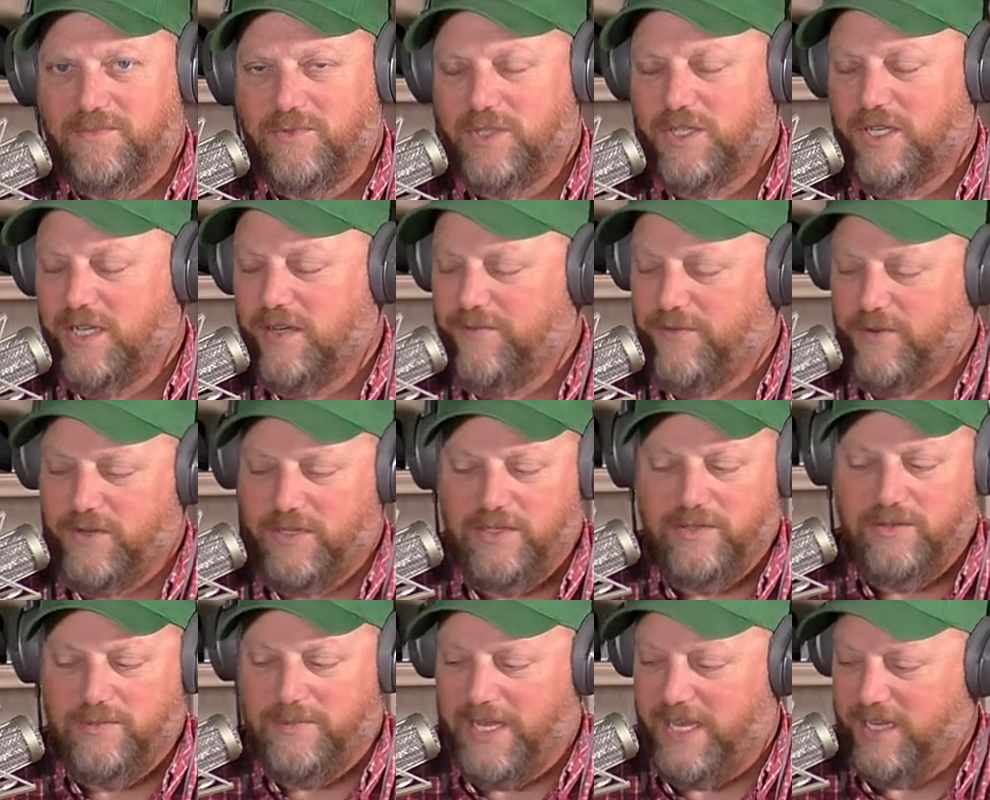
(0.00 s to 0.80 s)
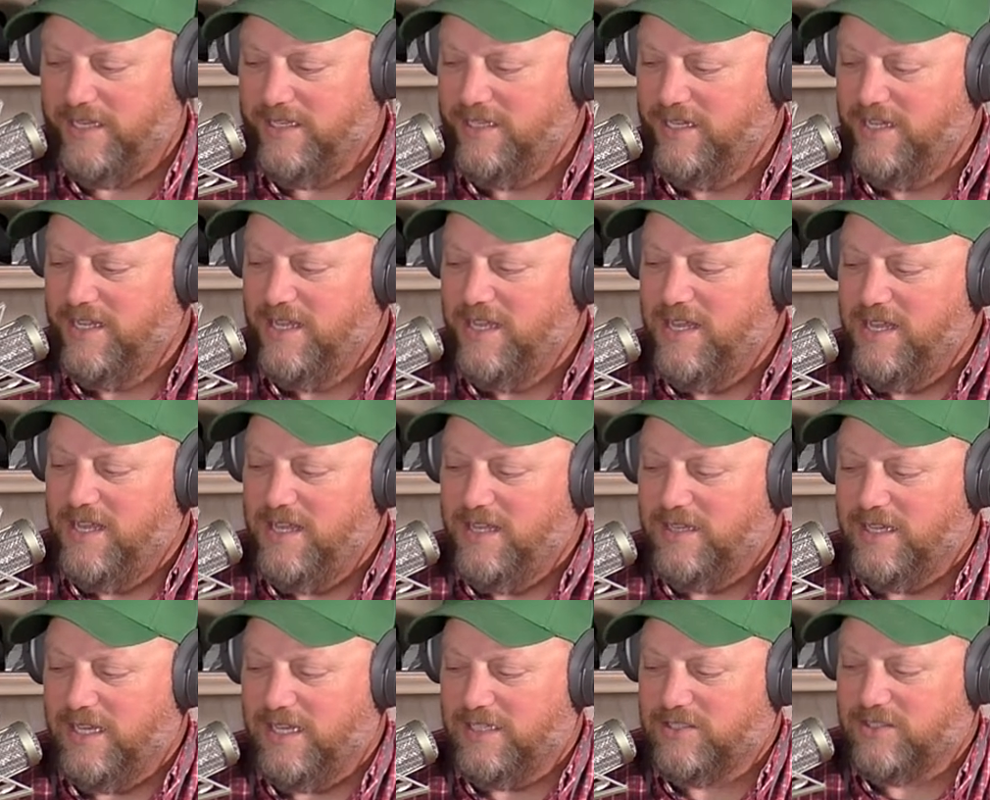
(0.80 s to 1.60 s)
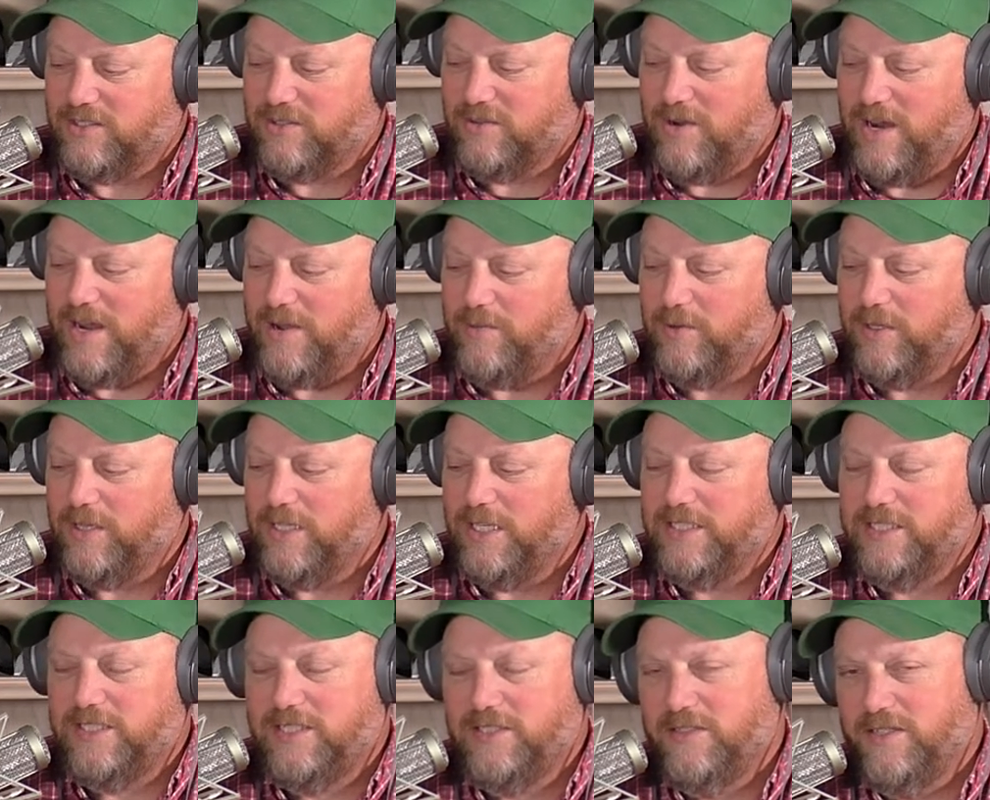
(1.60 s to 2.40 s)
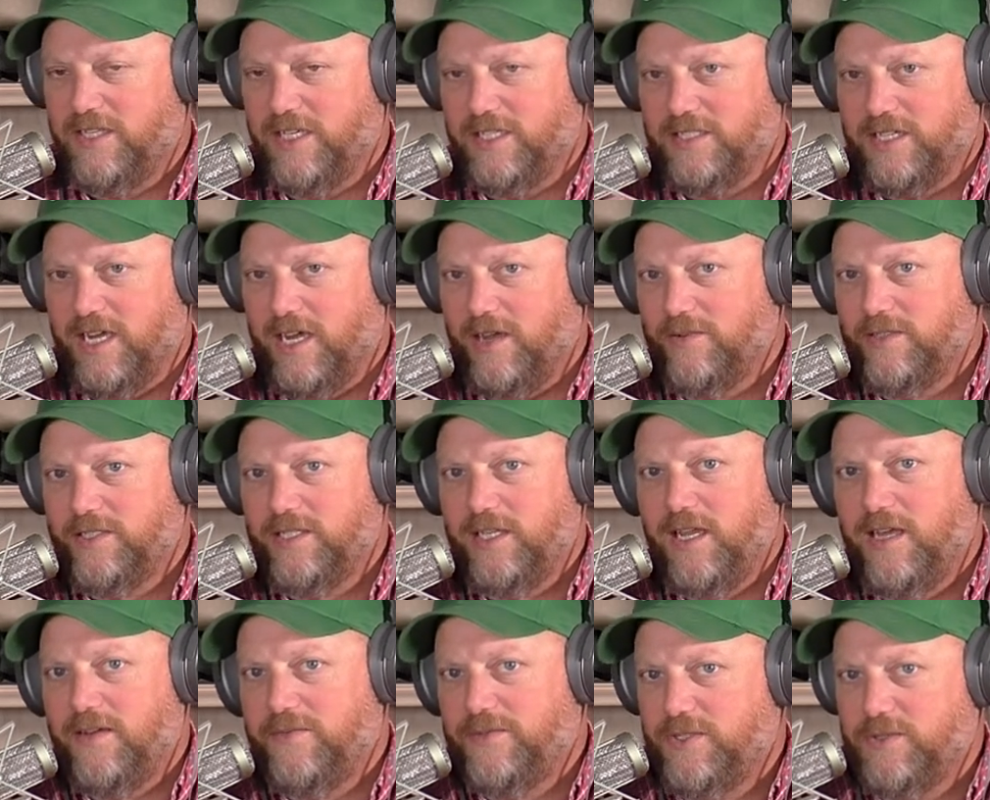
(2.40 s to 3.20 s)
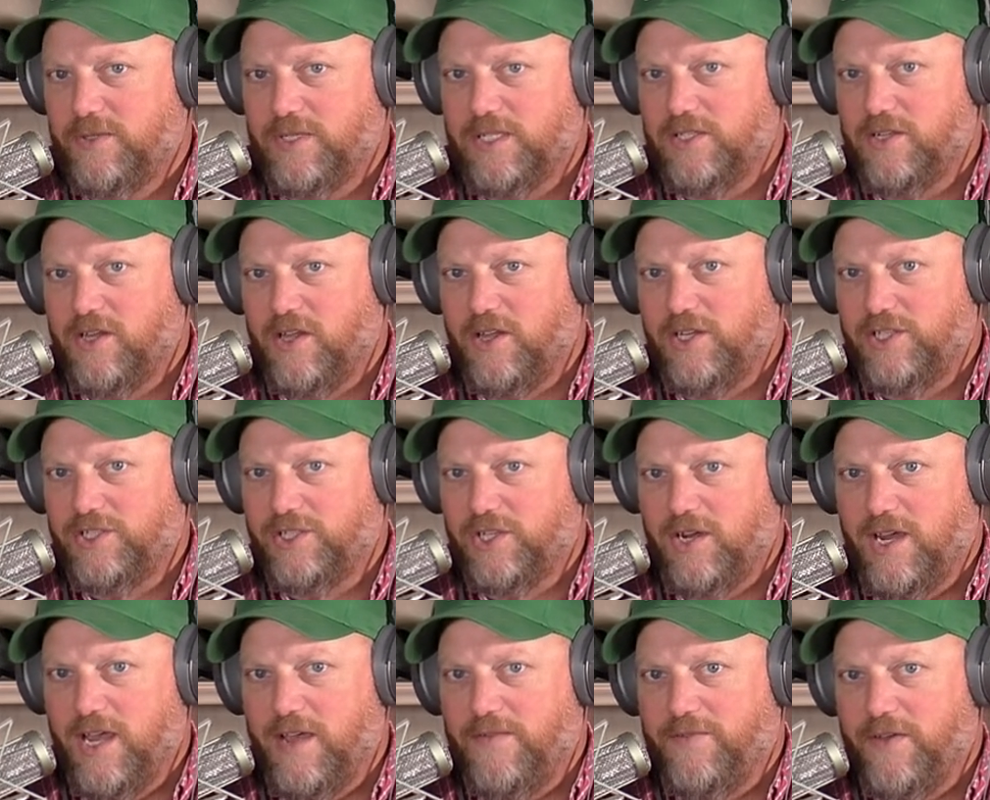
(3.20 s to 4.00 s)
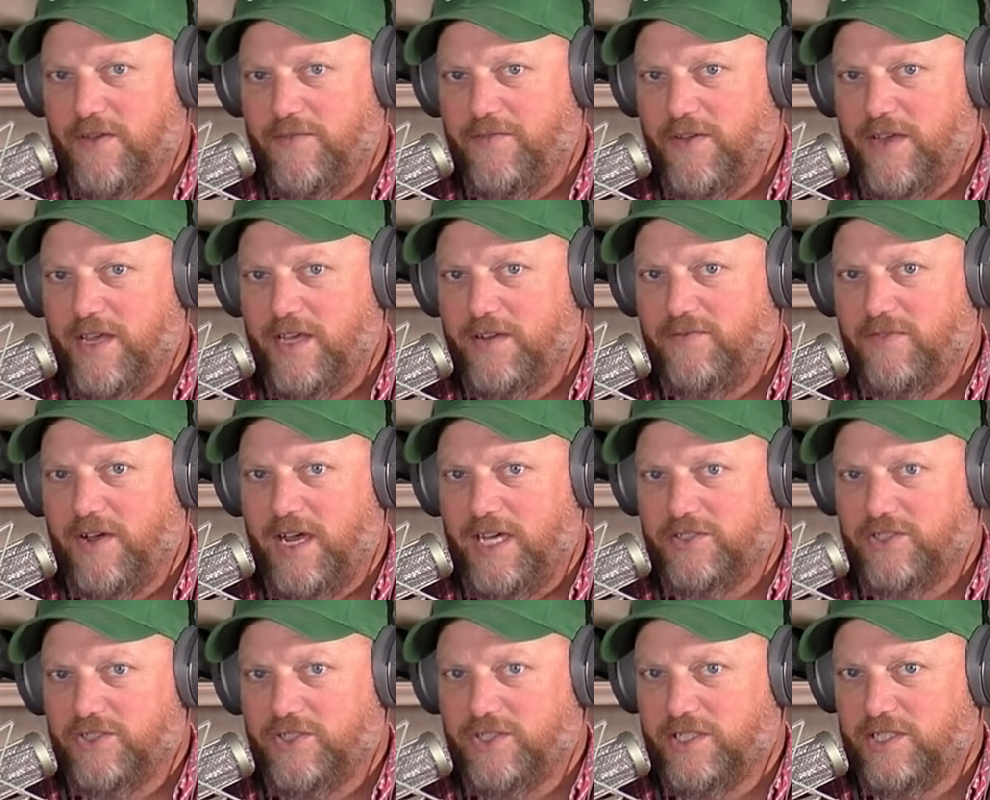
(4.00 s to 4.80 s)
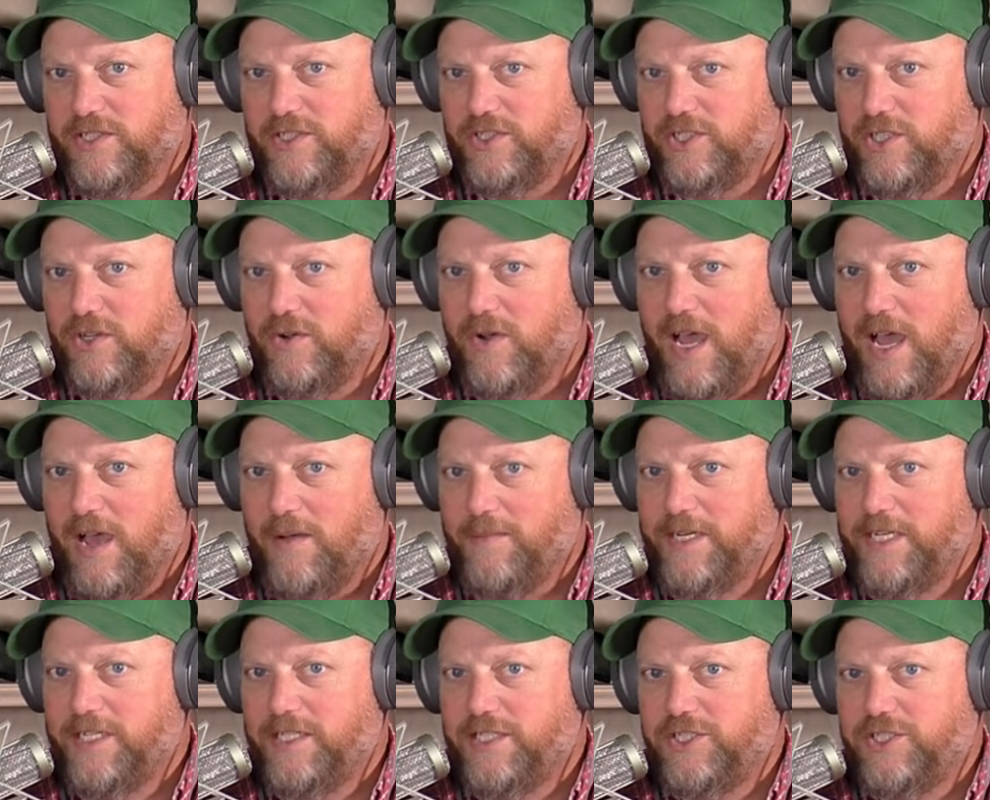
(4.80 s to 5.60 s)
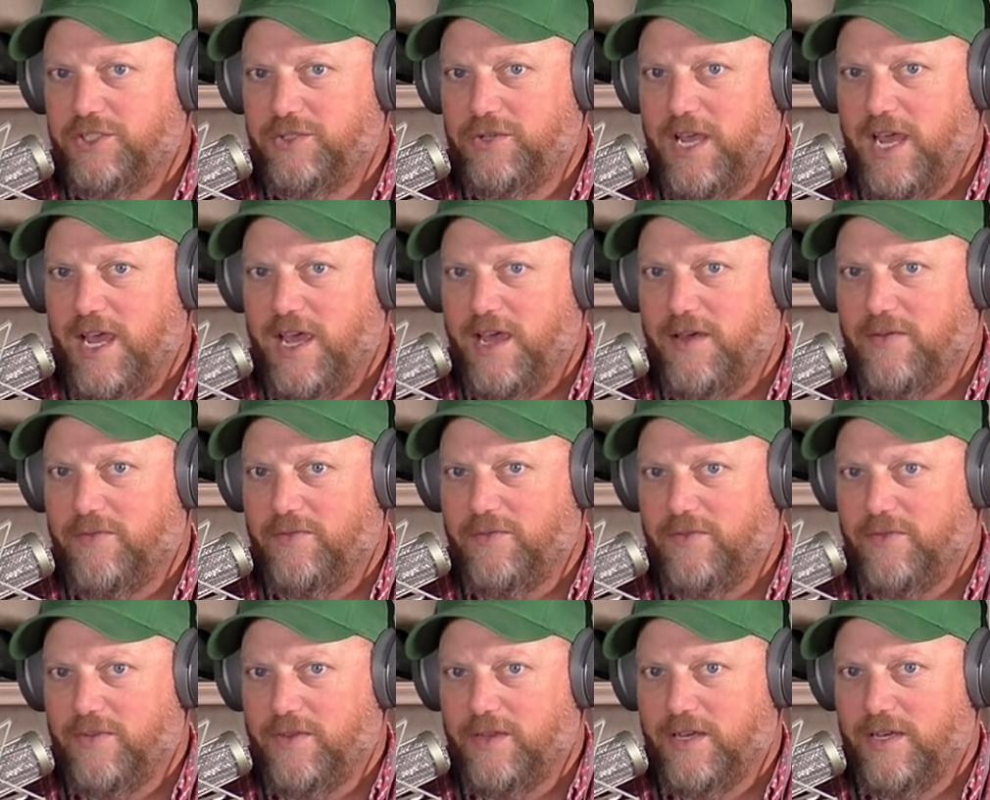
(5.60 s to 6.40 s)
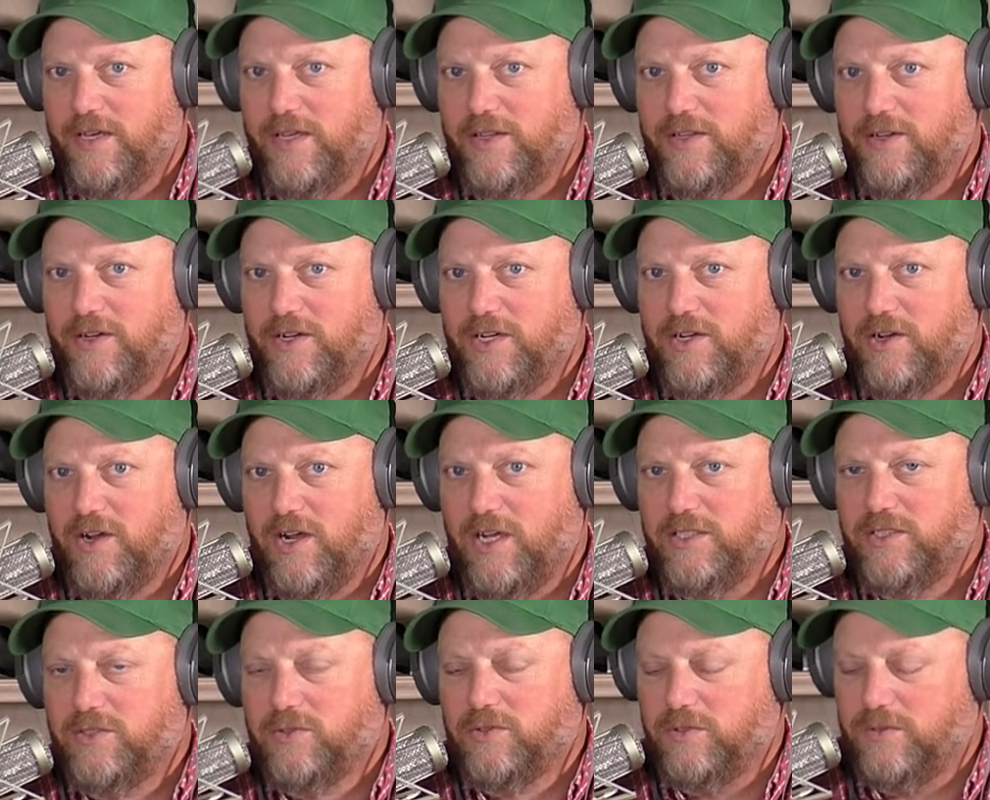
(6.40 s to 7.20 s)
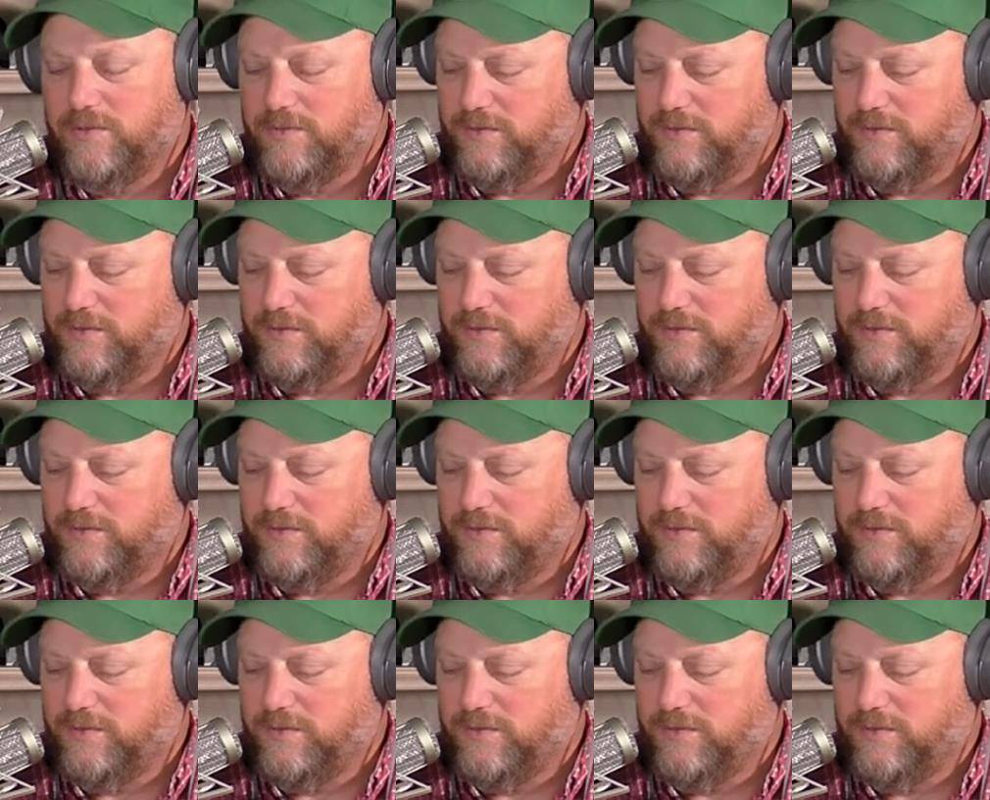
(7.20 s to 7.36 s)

Well, good for you, man. That's great. Well, let's do this. I always love to acknowledge our FFA advisors on the show. How many did you have uh, there at your high school?